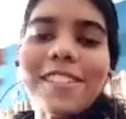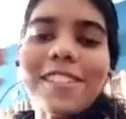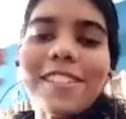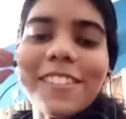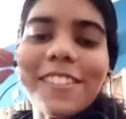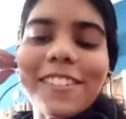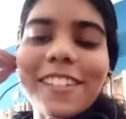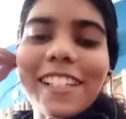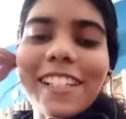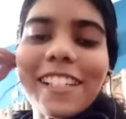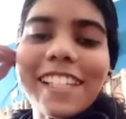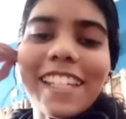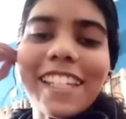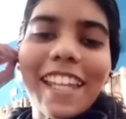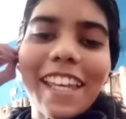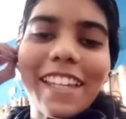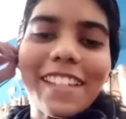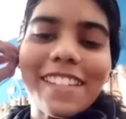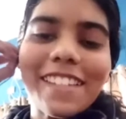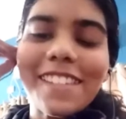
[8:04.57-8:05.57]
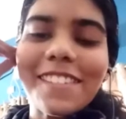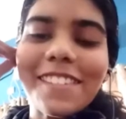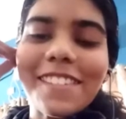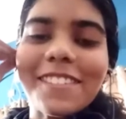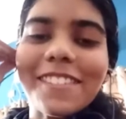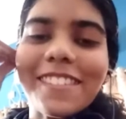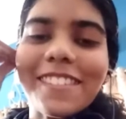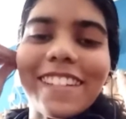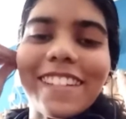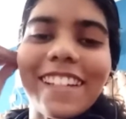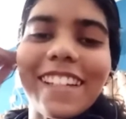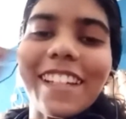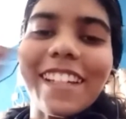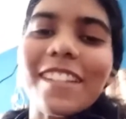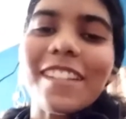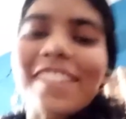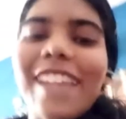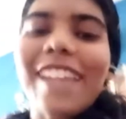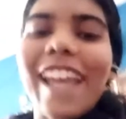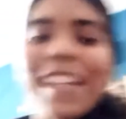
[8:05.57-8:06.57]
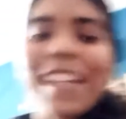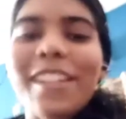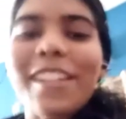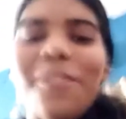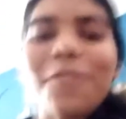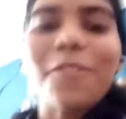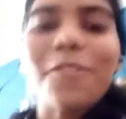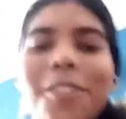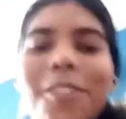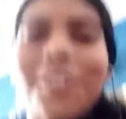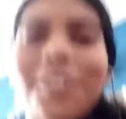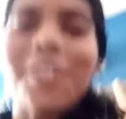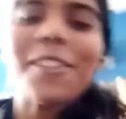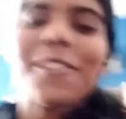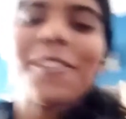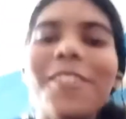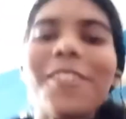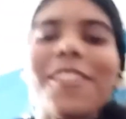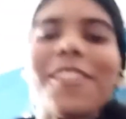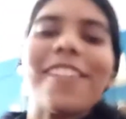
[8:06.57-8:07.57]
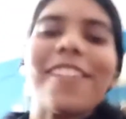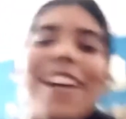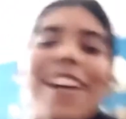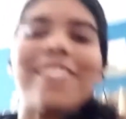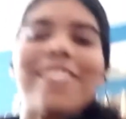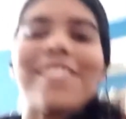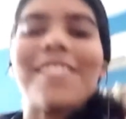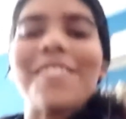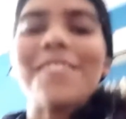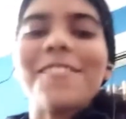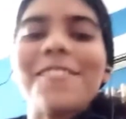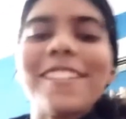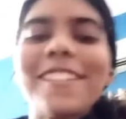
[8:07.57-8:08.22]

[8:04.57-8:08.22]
really nice. So thank you for your answer.